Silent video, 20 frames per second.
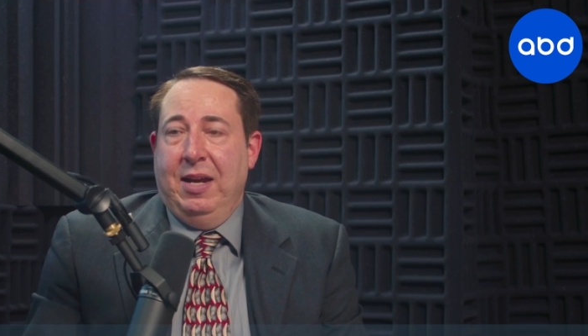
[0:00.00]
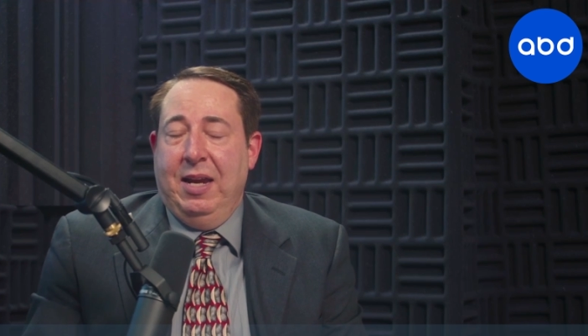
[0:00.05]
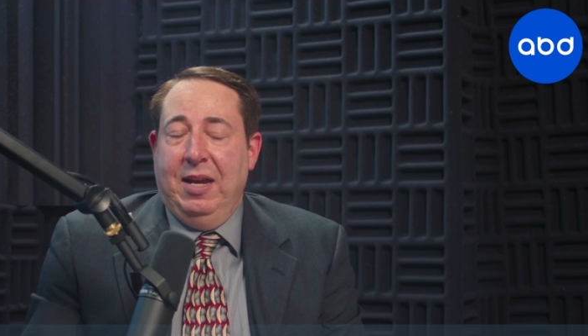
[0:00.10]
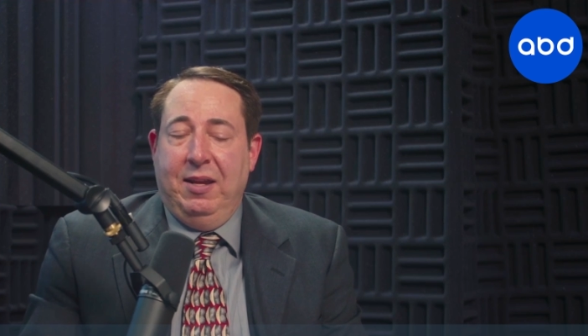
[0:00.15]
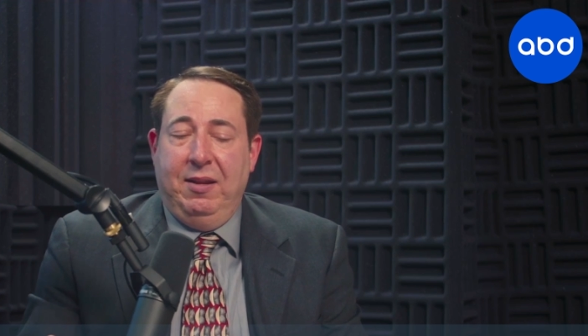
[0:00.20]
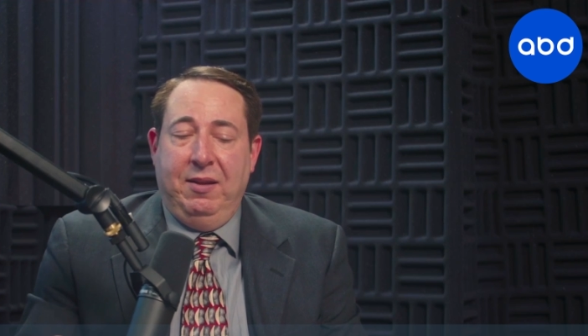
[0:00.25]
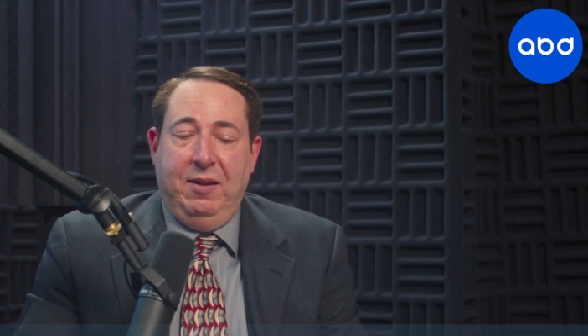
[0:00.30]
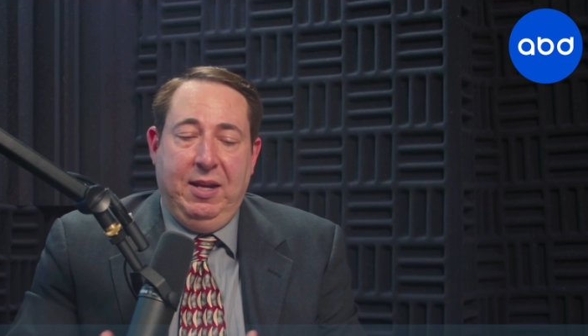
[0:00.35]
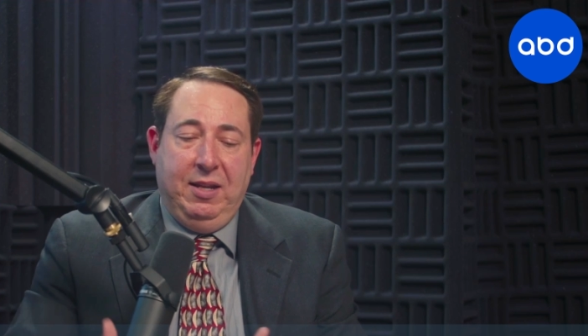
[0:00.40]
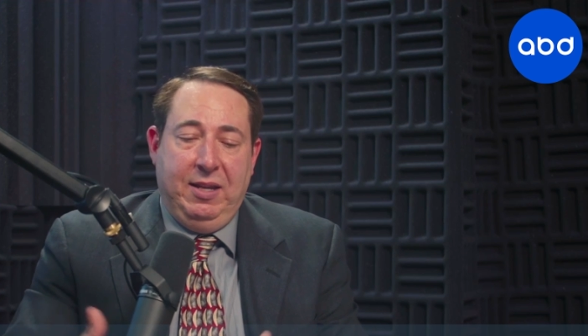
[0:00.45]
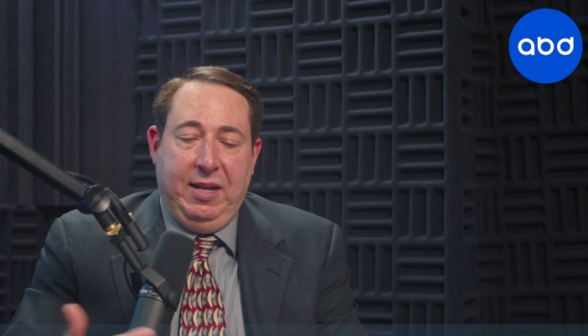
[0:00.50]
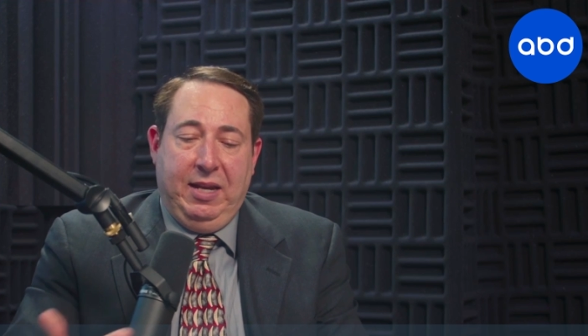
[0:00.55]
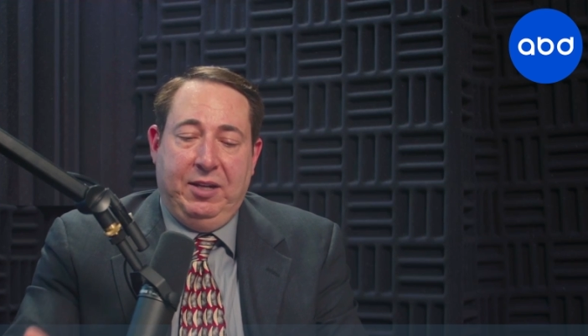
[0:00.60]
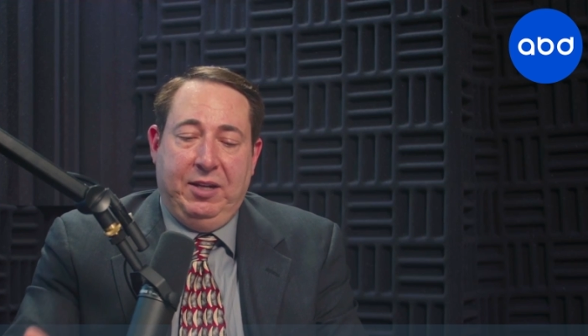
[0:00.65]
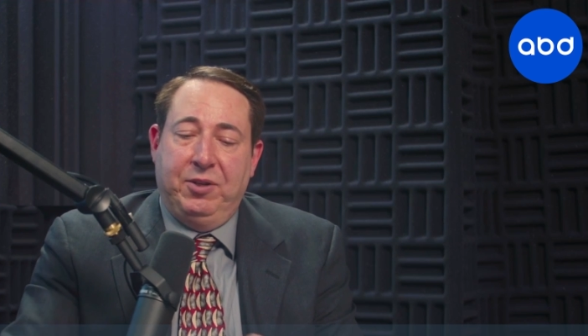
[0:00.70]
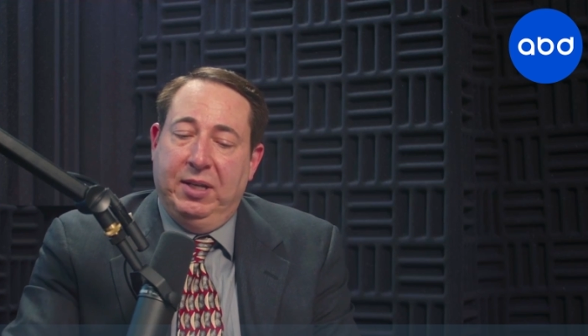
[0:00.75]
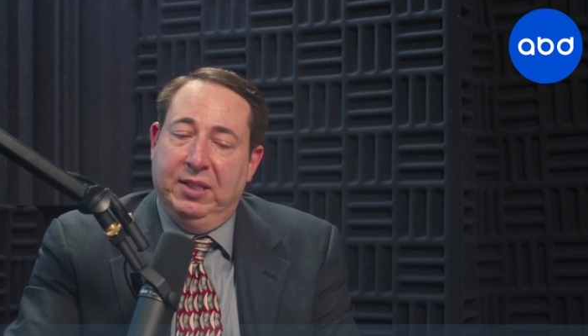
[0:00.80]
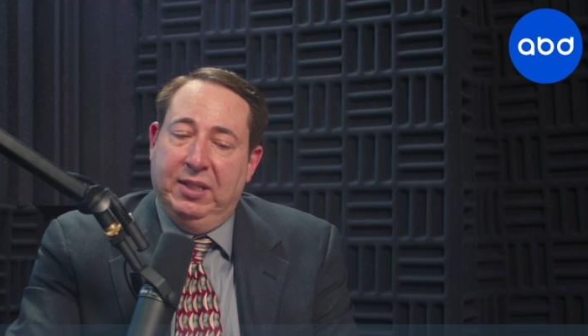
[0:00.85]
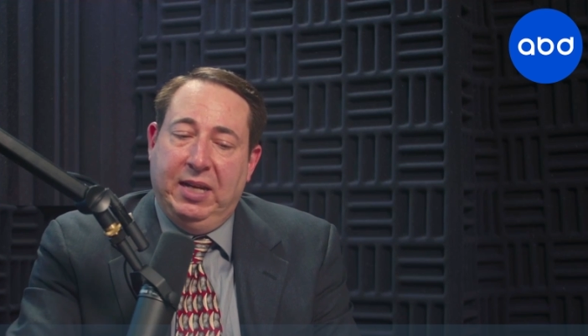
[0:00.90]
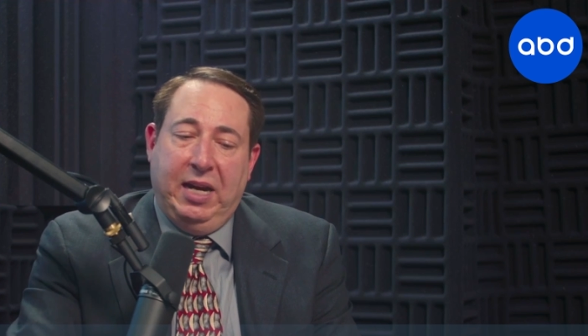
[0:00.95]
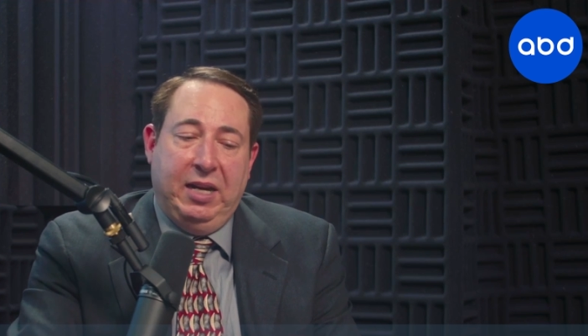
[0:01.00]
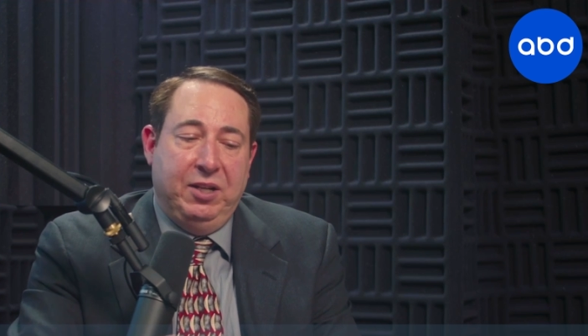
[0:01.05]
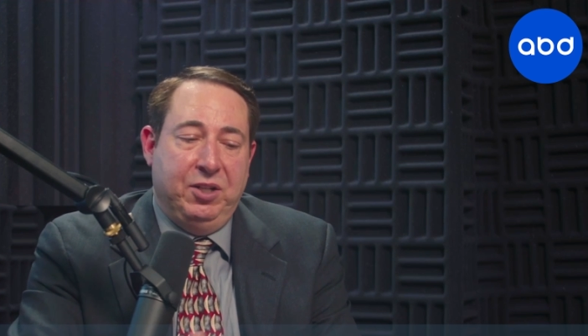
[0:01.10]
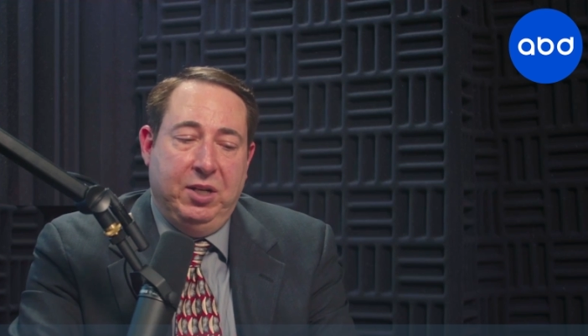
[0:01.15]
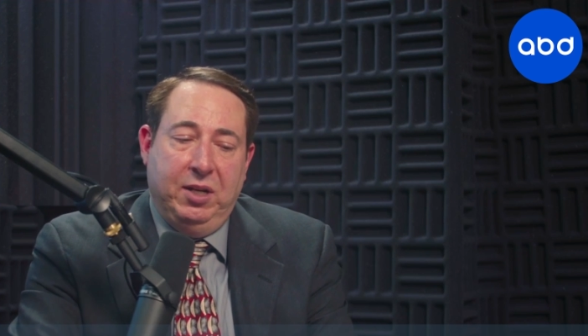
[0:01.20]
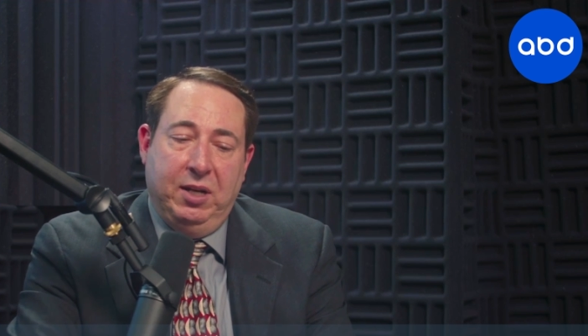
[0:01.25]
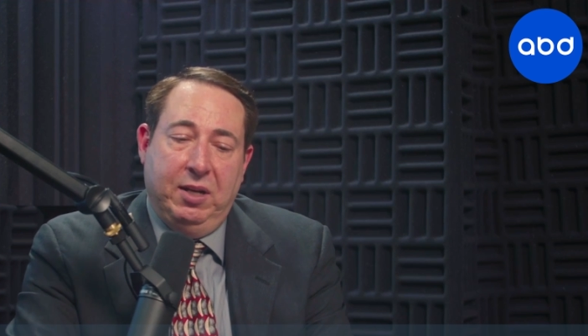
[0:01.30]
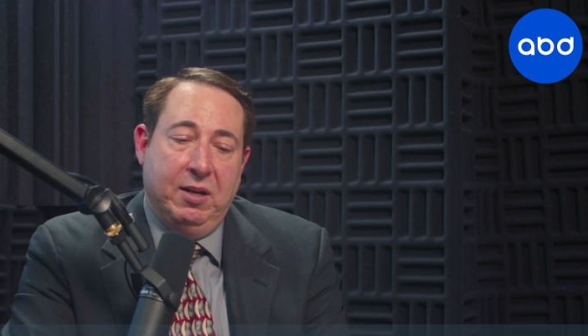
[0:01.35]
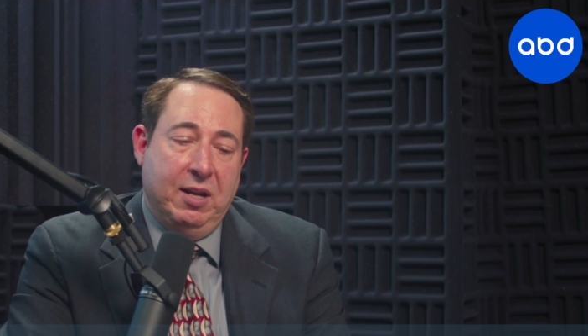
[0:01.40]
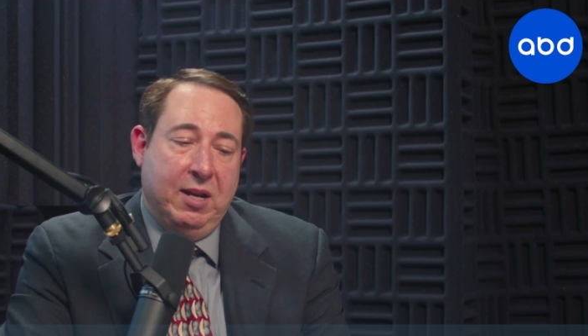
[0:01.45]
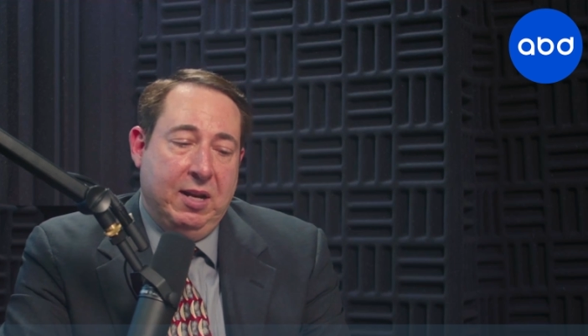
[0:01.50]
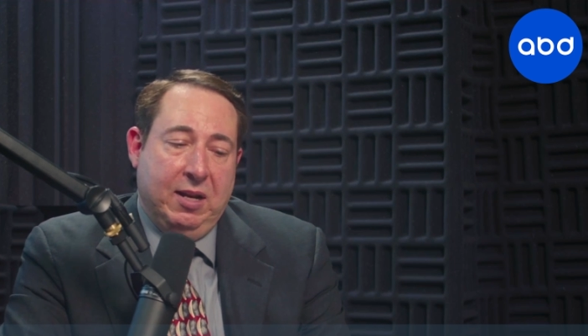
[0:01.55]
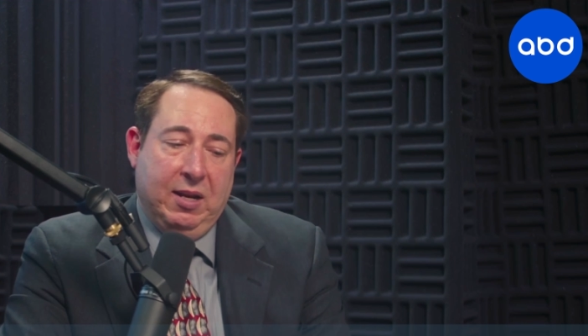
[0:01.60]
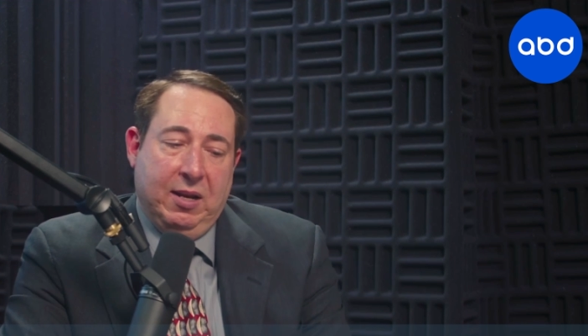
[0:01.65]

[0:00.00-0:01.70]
in that transaction, and